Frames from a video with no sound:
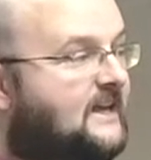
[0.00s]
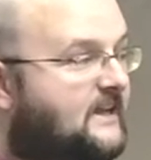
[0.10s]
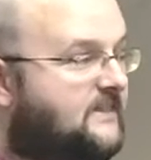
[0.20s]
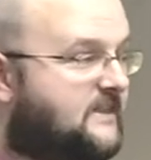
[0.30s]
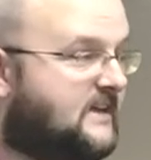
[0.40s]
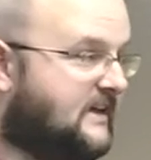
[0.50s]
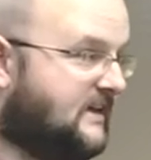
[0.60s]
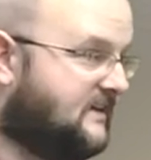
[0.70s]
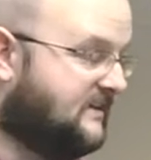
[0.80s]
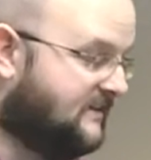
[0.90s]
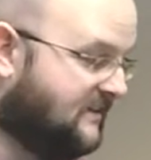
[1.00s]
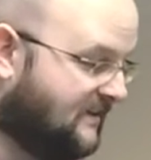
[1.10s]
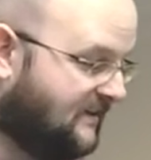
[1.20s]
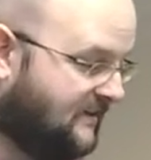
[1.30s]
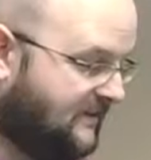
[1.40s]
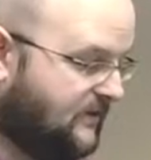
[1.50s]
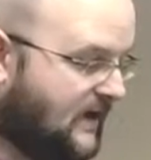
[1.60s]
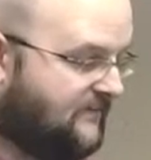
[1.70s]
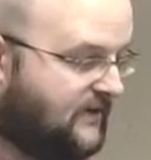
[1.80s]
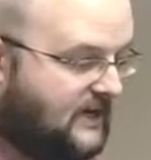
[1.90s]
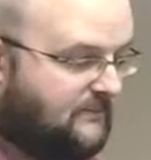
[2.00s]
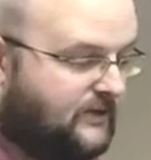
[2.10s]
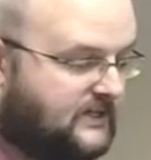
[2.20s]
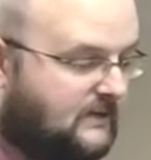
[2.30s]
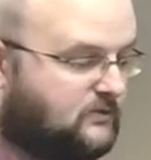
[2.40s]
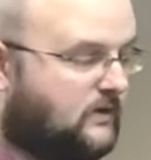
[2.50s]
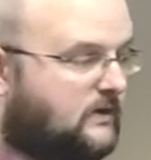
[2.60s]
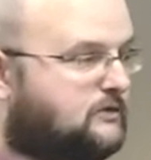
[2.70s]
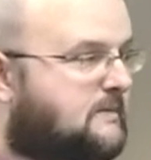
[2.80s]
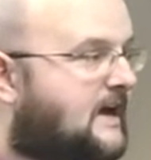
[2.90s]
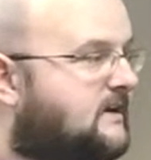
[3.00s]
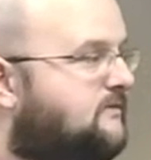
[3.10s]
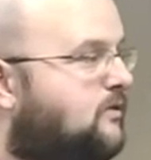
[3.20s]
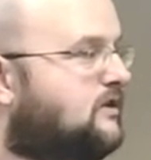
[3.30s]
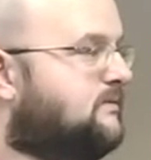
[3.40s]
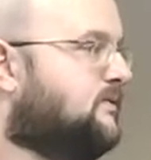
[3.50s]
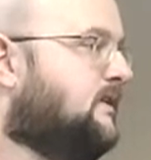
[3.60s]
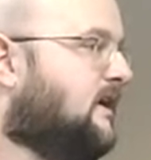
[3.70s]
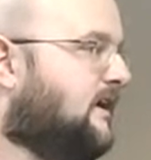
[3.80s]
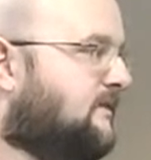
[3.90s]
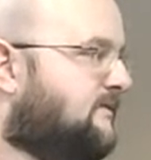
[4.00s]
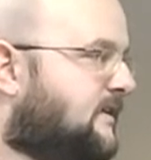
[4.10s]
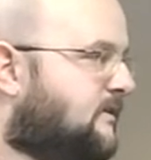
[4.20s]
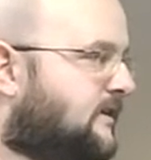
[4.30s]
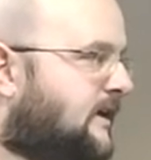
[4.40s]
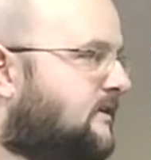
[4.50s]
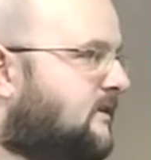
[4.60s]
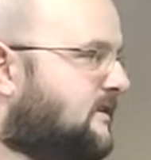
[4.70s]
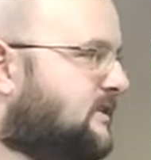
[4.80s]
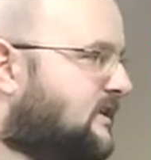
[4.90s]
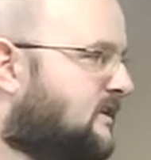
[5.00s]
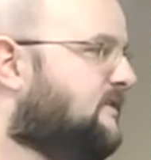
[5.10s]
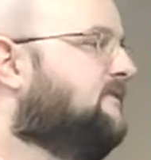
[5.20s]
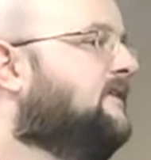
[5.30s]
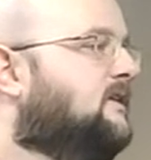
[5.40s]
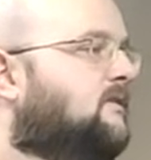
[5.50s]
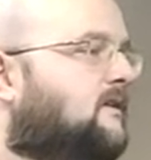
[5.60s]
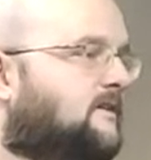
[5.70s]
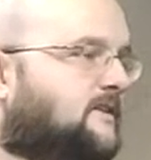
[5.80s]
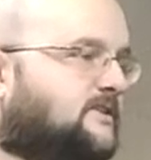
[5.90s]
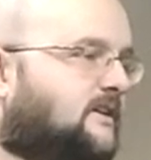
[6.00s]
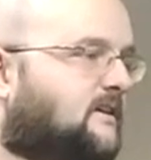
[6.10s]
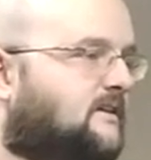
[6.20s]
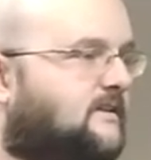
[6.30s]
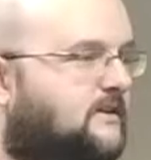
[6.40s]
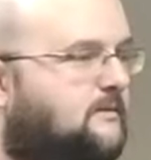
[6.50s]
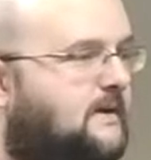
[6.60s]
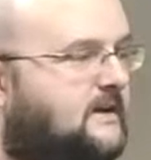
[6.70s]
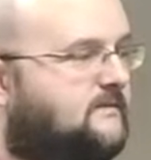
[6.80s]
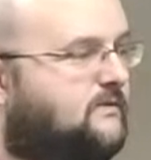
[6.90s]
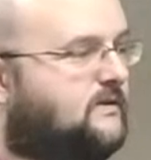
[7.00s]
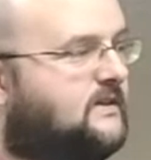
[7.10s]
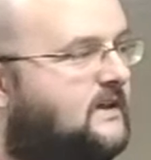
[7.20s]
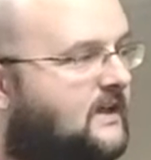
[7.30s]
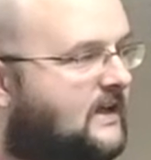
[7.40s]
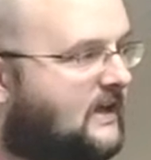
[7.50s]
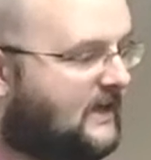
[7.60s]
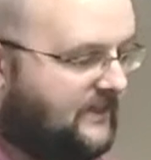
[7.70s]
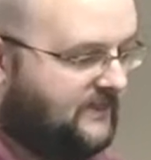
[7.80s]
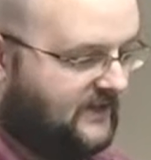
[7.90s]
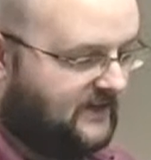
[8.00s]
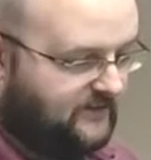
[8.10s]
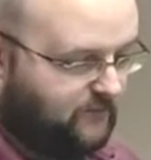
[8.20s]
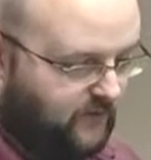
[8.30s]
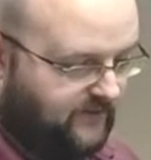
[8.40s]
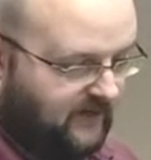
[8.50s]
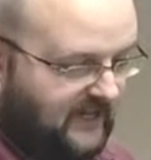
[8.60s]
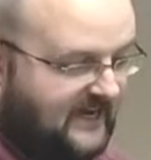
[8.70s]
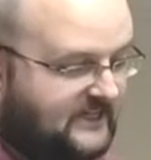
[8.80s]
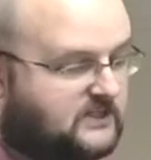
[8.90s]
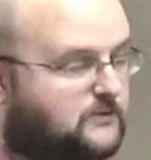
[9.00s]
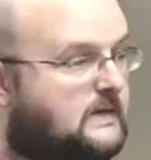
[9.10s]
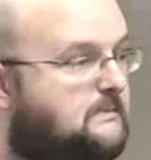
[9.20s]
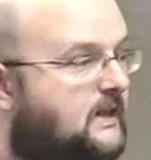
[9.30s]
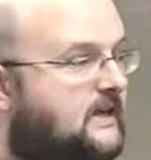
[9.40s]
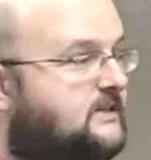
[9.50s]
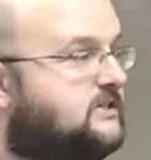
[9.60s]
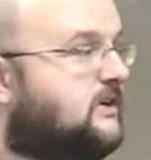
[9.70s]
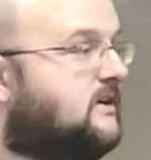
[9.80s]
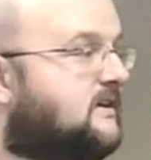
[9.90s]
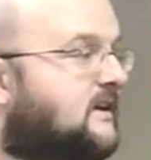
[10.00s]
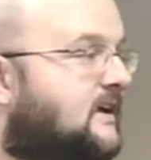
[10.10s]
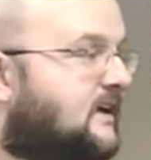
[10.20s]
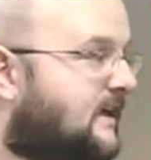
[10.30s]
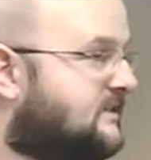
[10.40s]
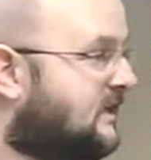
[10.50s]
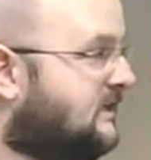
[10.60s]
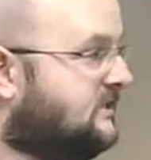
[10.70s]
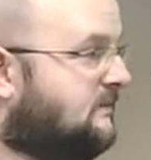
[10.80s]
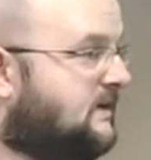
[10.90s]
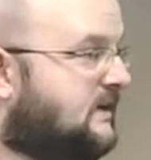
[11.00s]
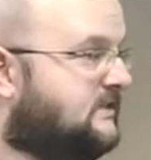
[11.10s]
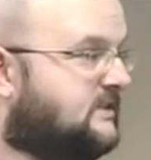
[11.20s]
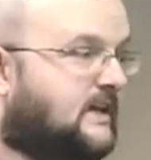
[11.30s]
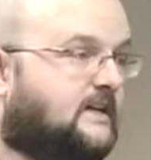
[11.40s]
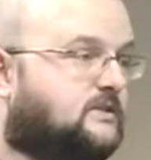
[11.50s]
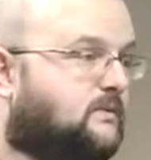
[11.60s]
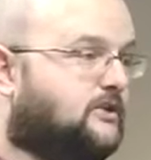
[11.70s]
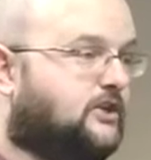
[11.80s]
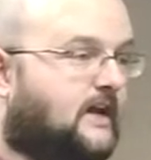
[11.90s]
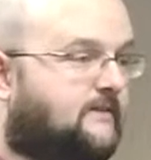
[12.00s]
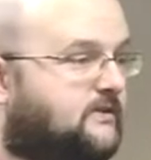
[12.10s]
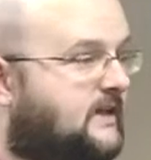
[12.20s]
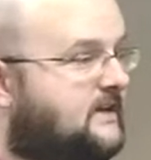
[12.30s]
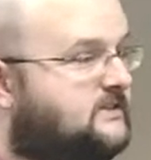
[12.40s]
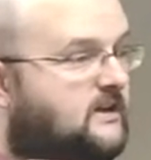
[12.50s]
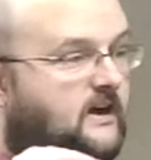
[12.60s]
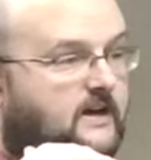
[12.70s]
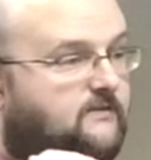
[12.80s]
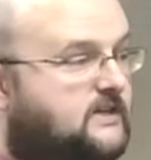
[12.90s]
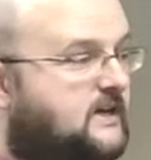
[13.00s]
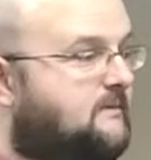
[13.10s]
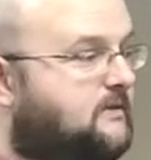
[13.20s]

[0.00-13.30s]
And then you have a couple times where it goes back and forth between God and Pharaoh. God will harden his heart, and then Pharaoh will harden his heart, and they'll go back and forth. And then when the last 3 plagues start, it's like somebody hits a light switch, and after that, it's God every time.